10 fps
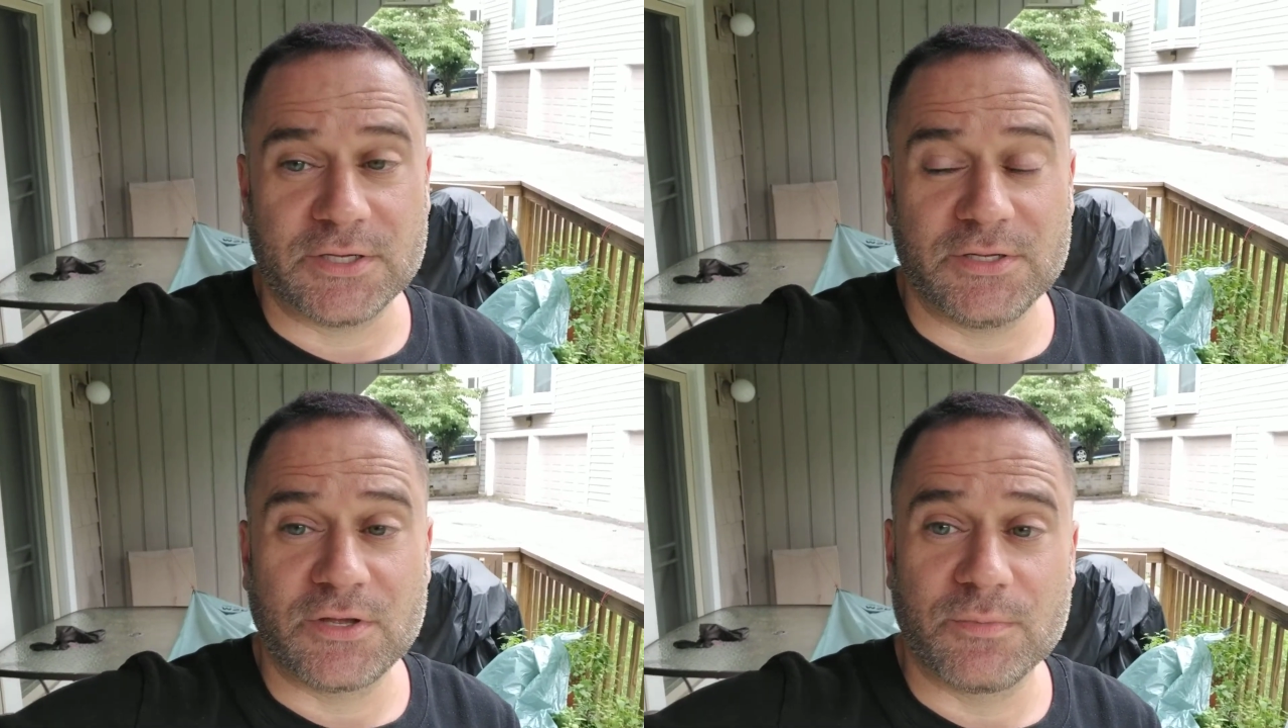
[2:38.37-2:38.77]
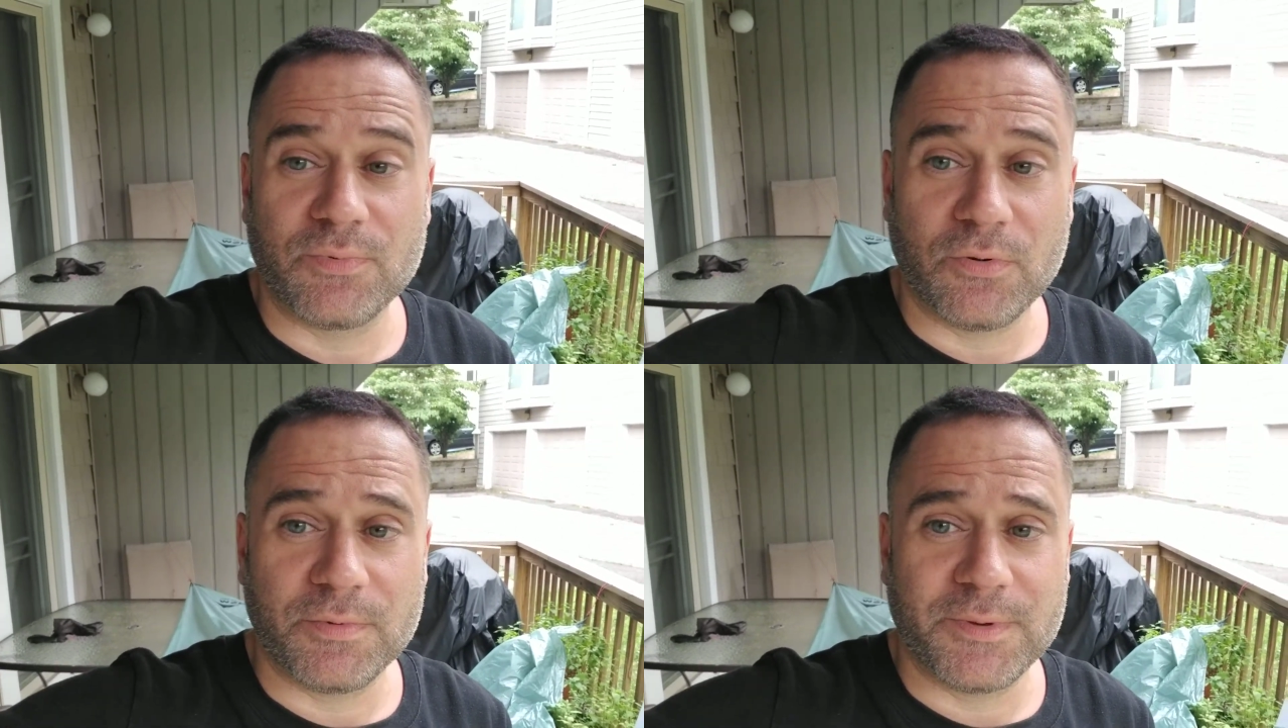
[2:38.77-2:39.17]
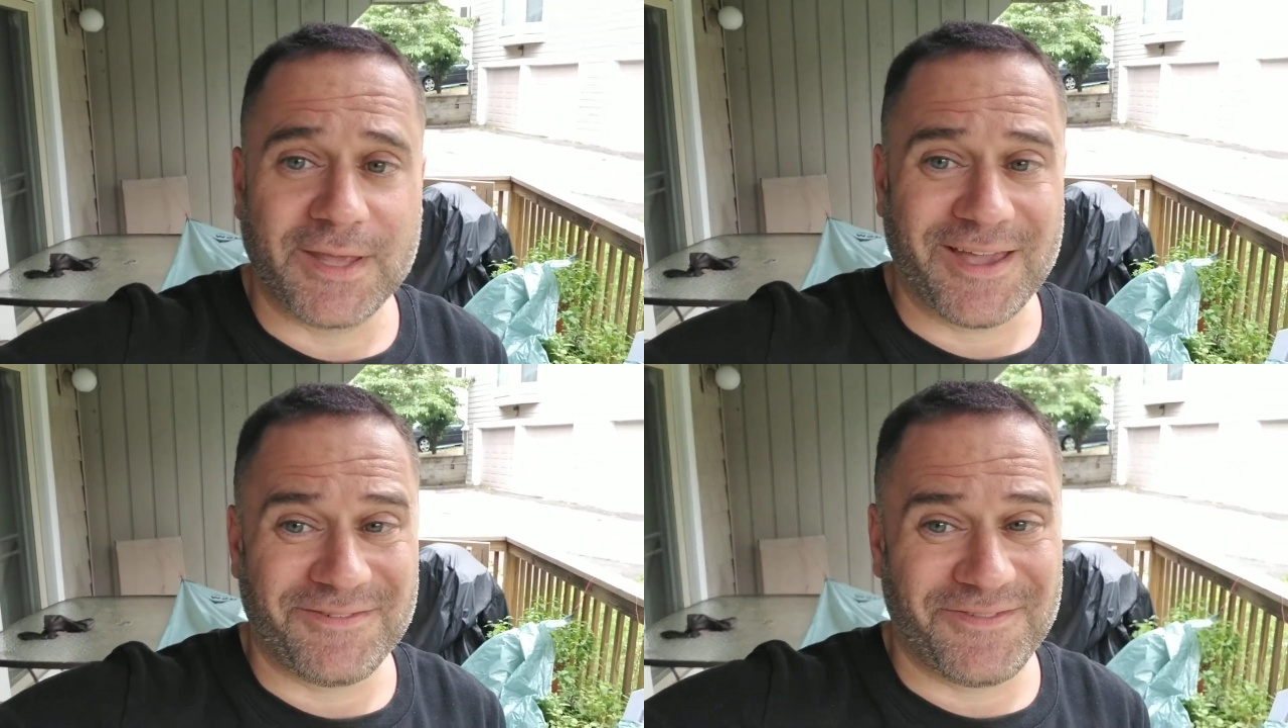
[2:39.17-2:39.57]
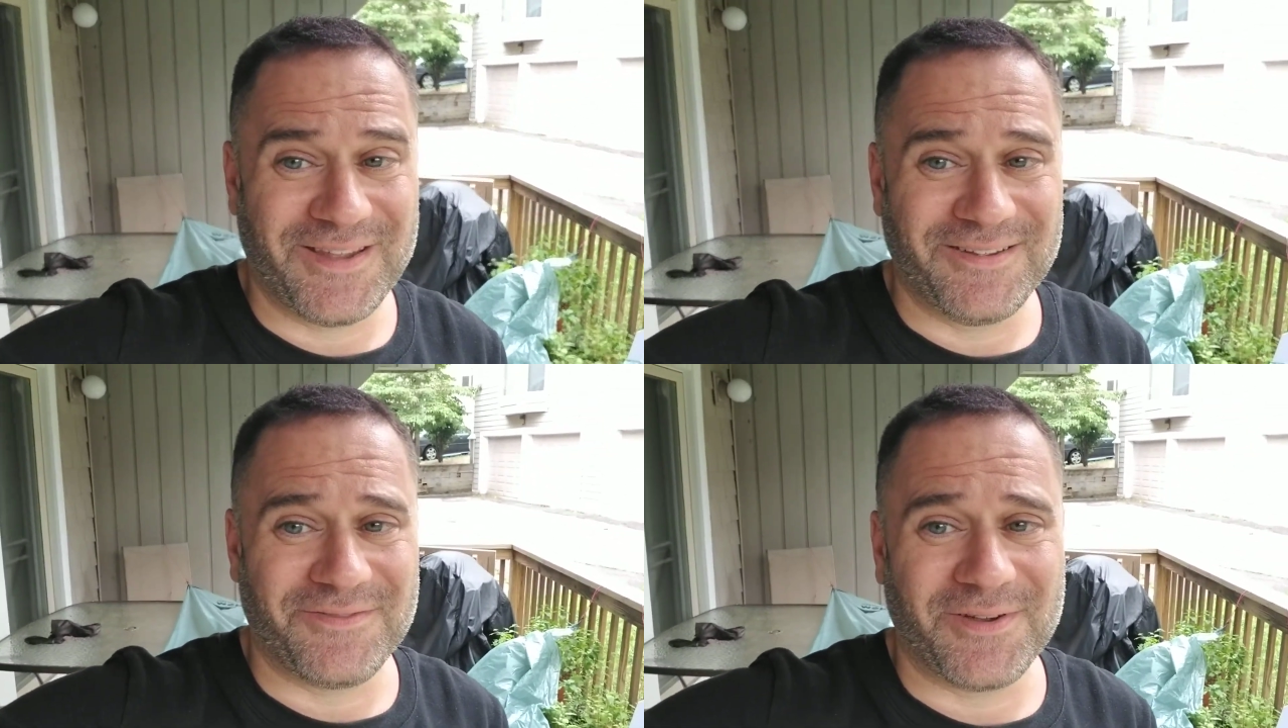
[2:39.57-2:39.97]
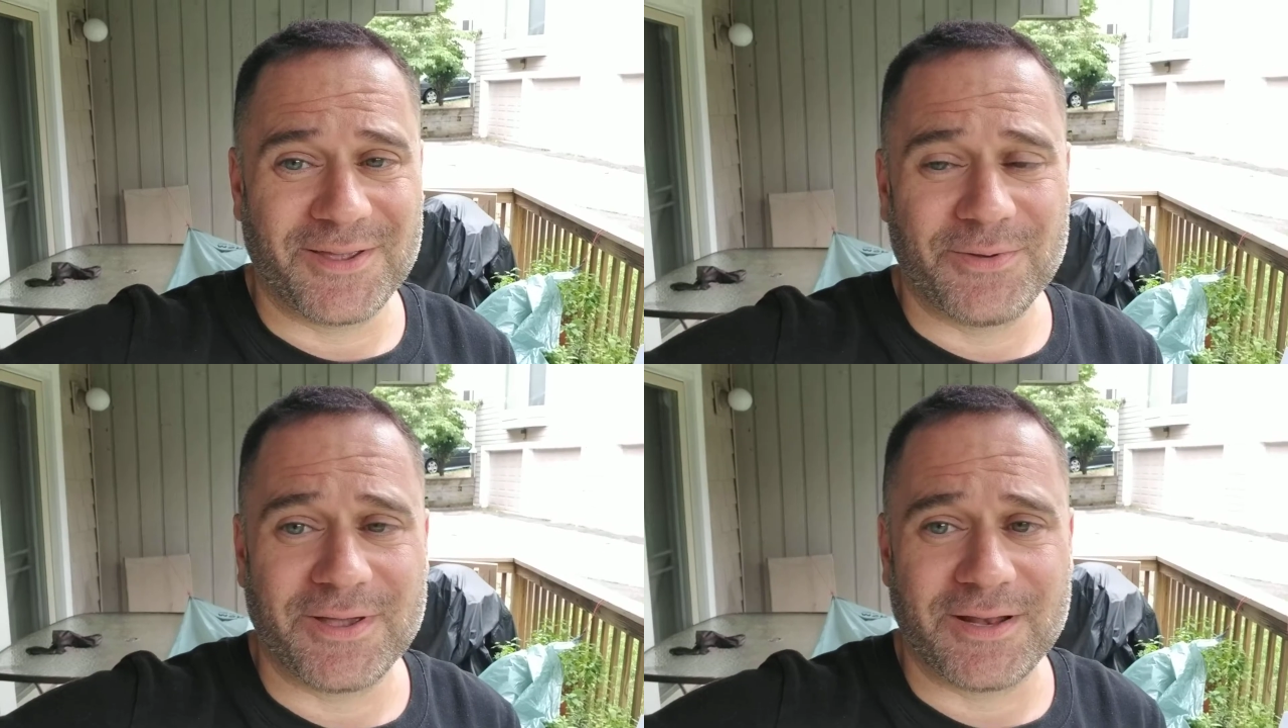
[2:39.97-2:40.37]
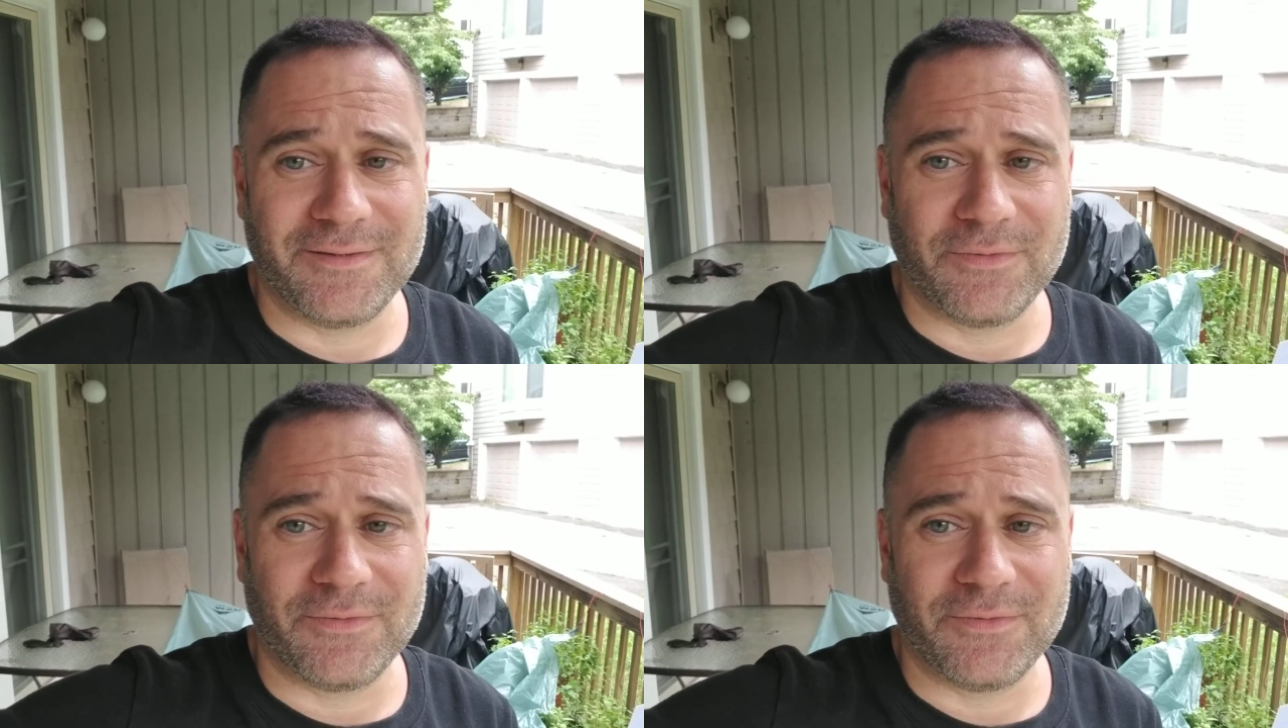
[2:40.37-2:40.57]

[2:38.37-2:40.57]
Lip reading: And you can probably get a feeling very quickly